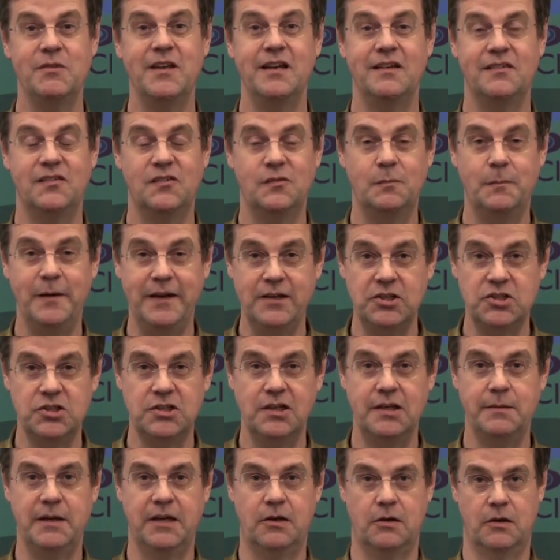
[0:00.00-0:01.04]

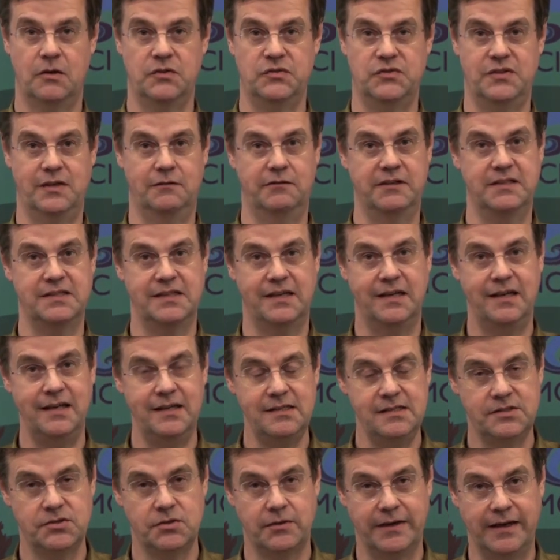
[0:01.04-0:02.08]
especially because there is a
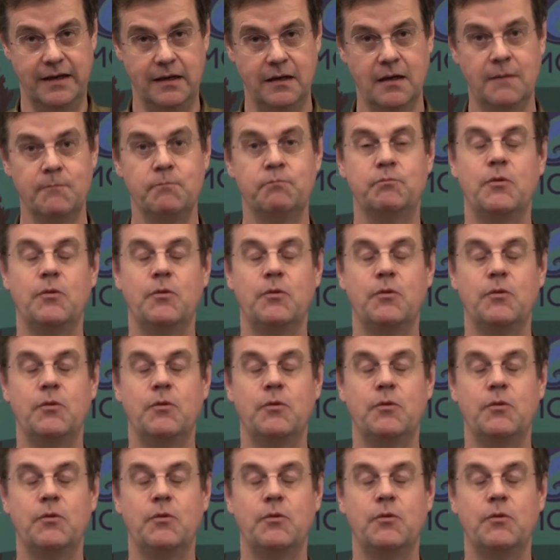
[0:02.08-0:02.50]
history